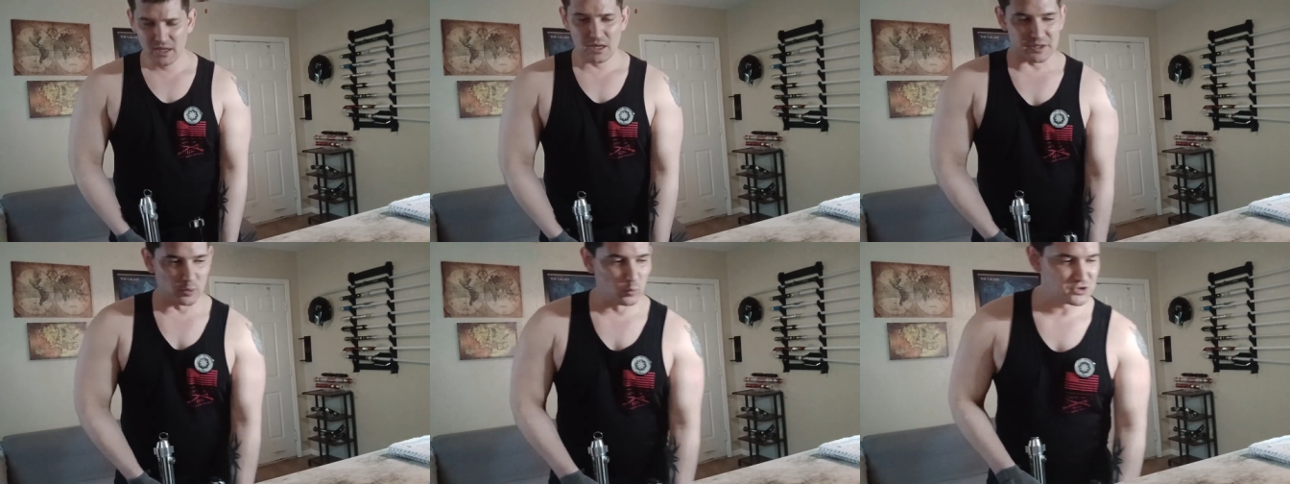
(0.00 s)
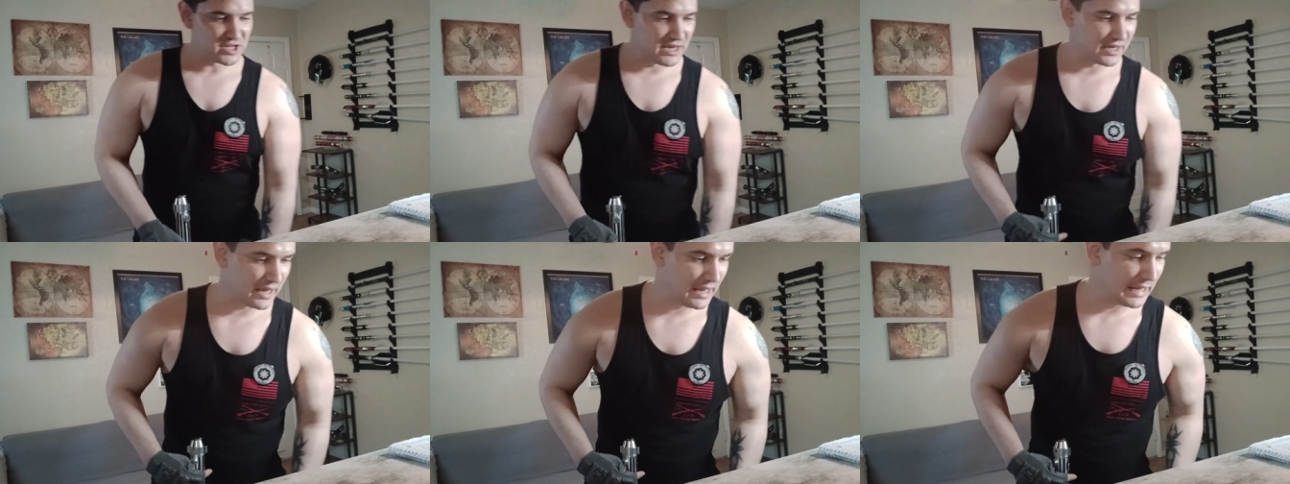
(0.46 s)
Then we'll
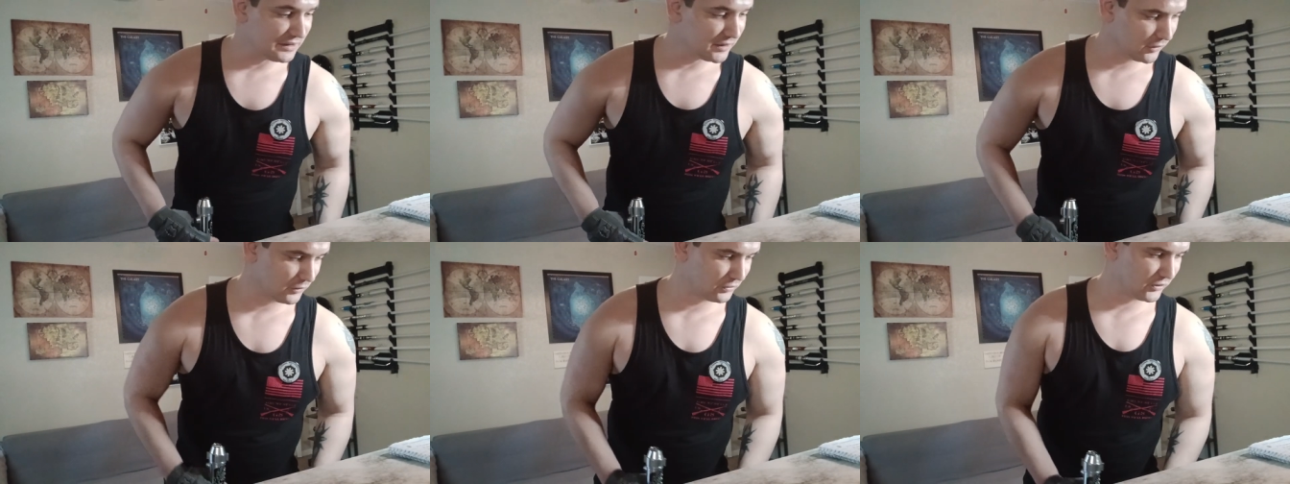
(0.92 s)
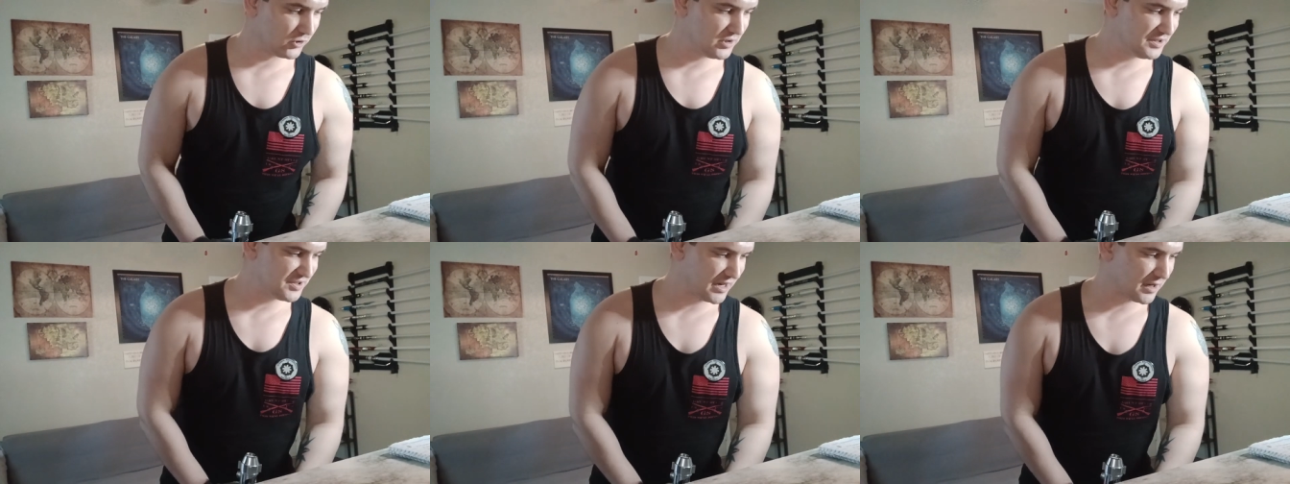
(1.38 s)
take another
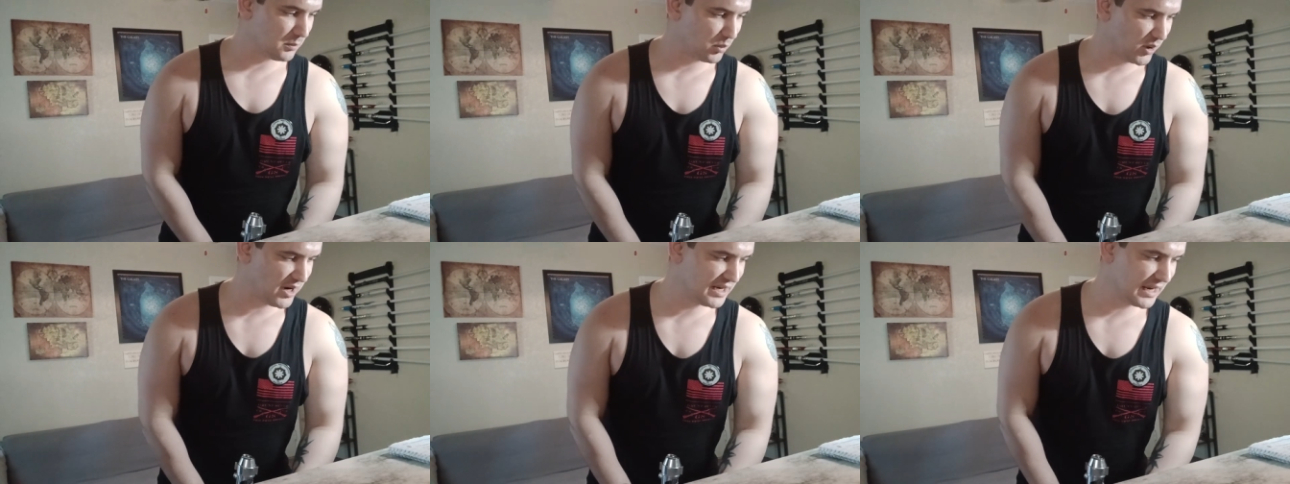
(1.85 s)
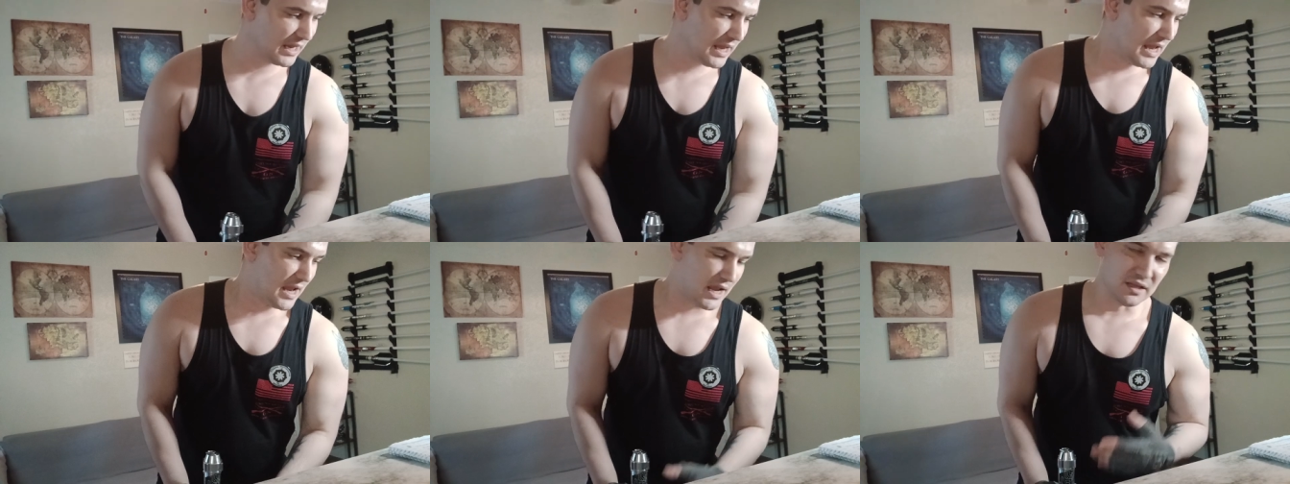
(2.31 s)
30-second break,
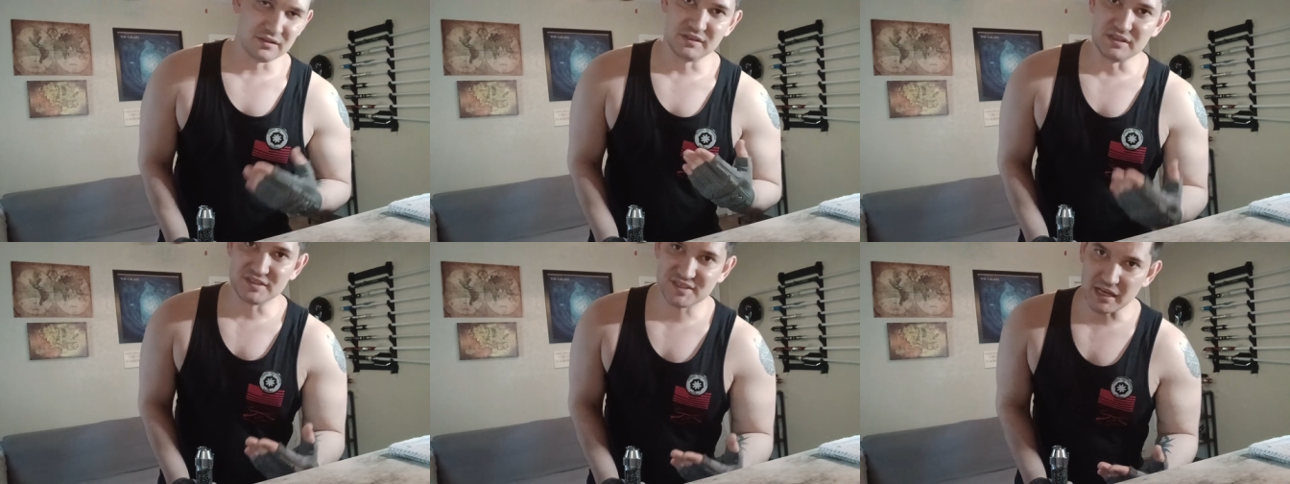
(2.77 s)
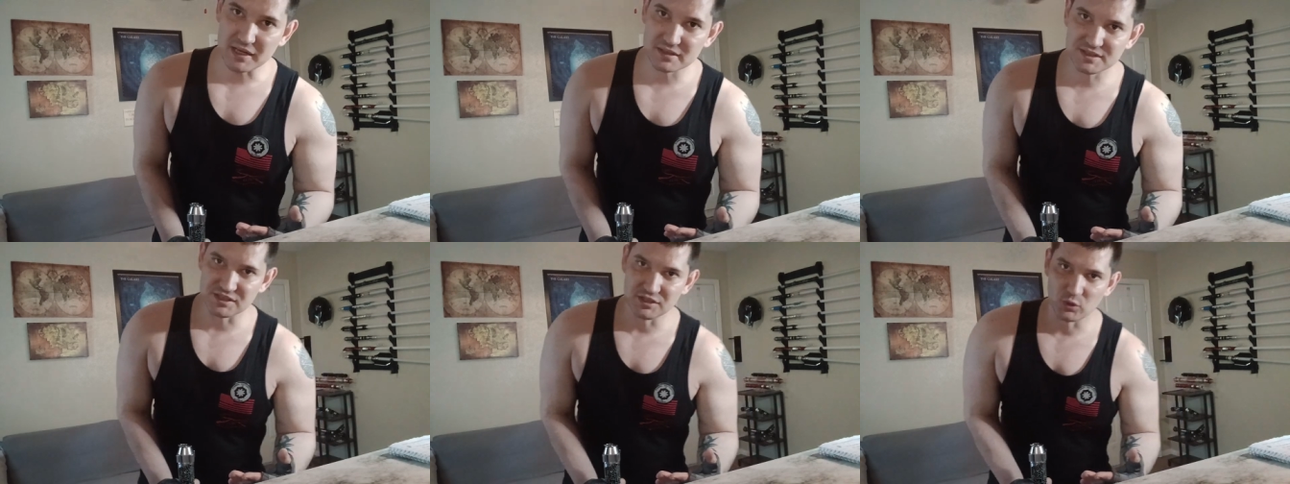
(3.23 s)
and the second
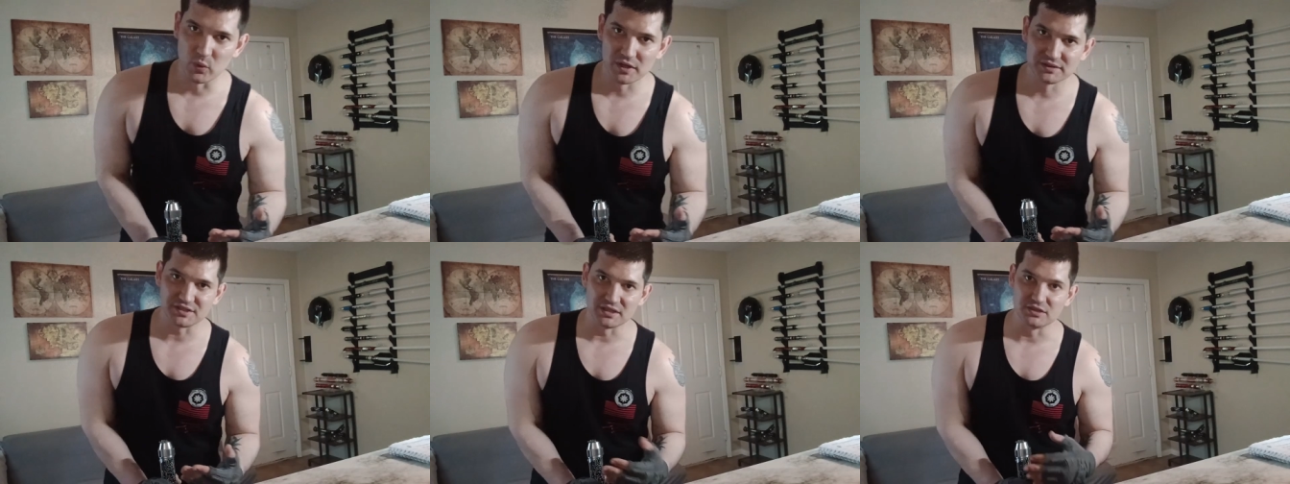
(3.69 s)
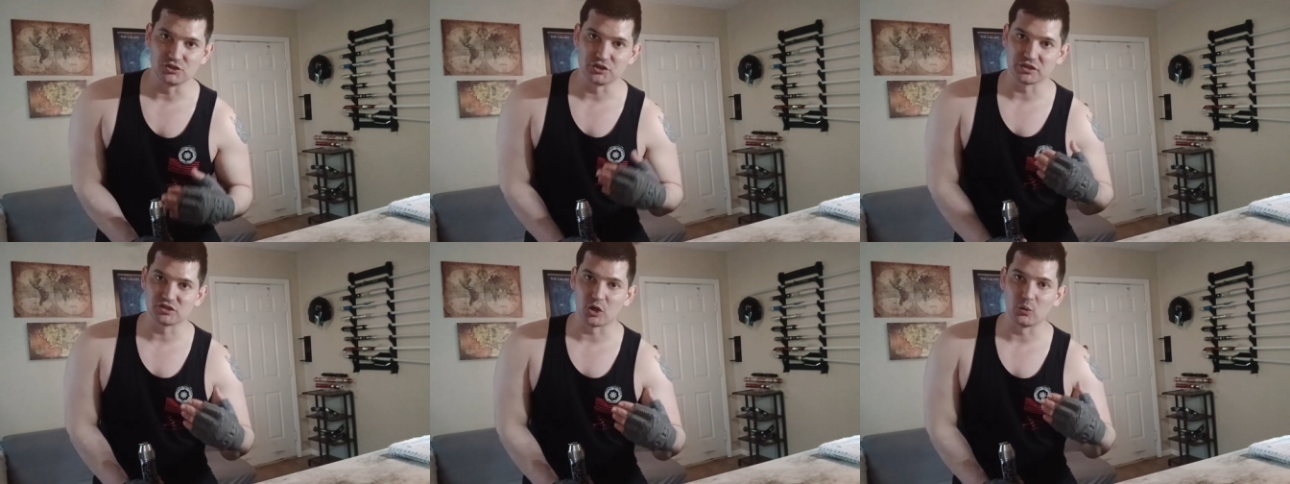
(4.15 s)
sequence is
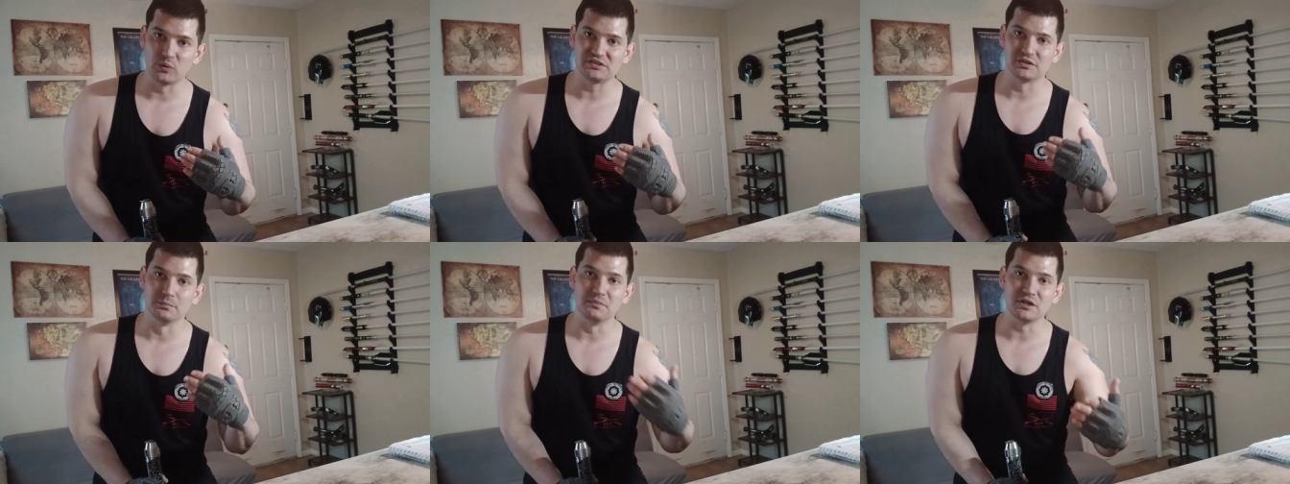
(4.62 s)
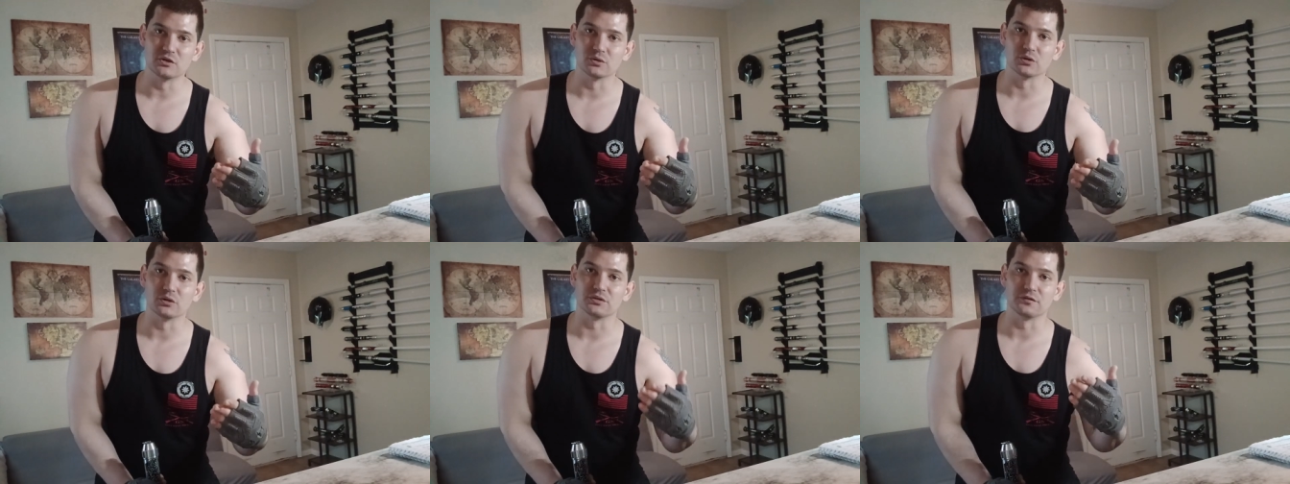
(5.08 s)
just going to
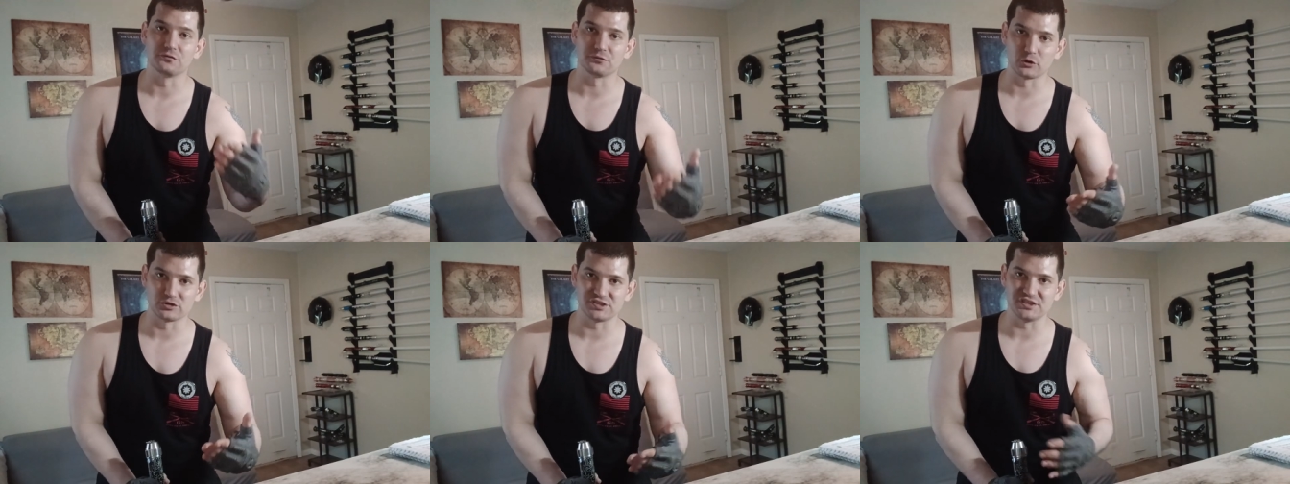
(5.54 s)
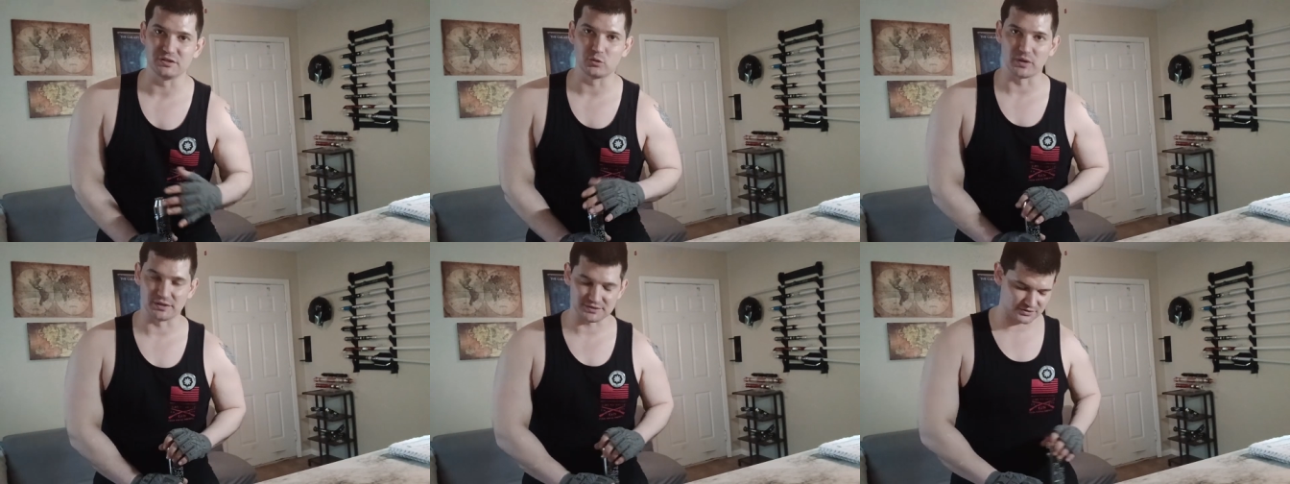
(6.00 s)
mirror the first
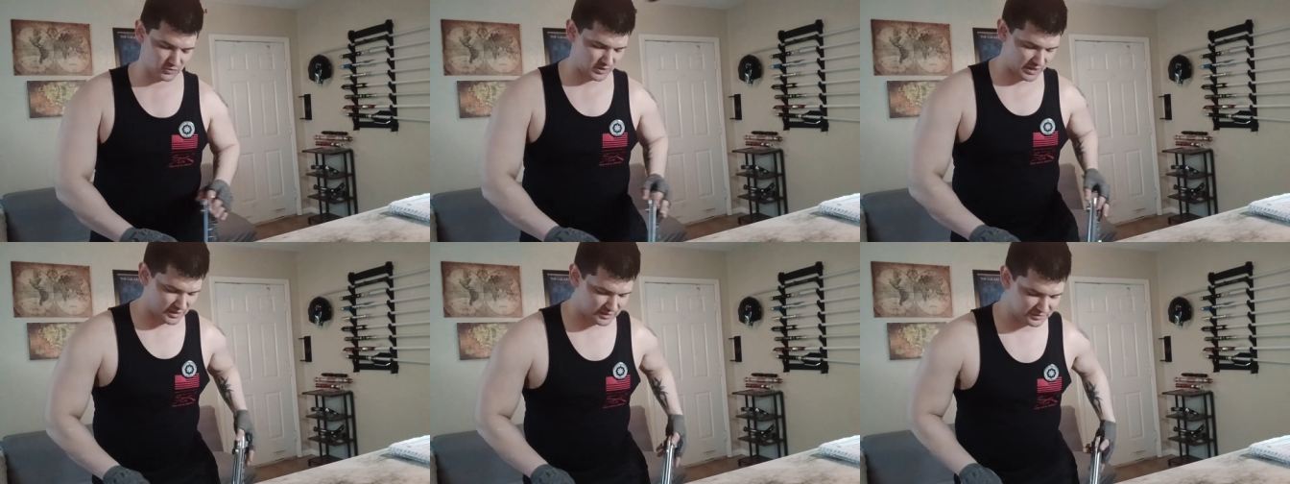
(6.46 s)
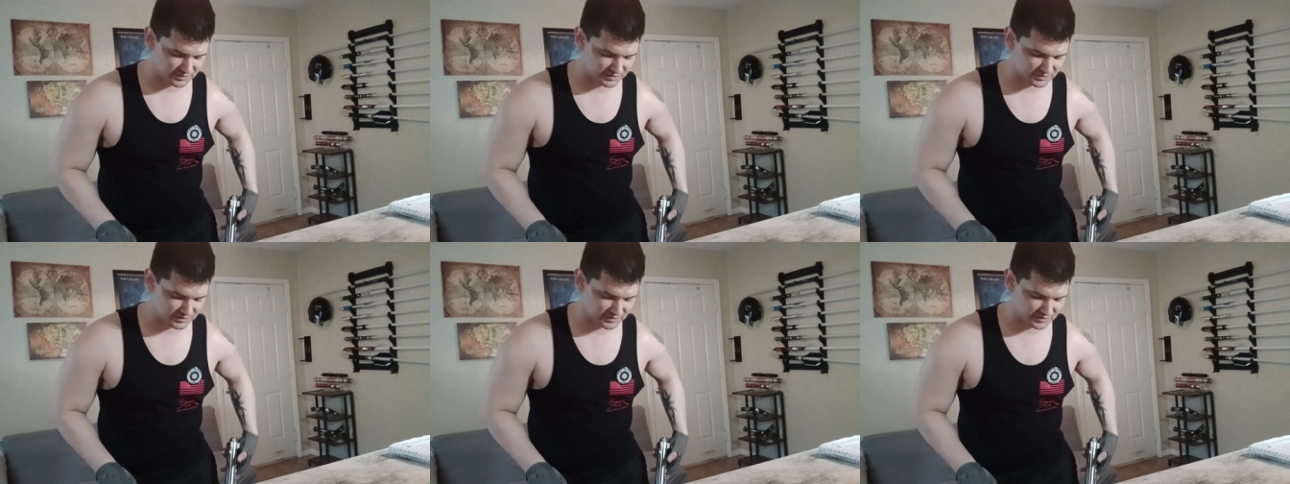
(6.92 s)
sequence, okay? The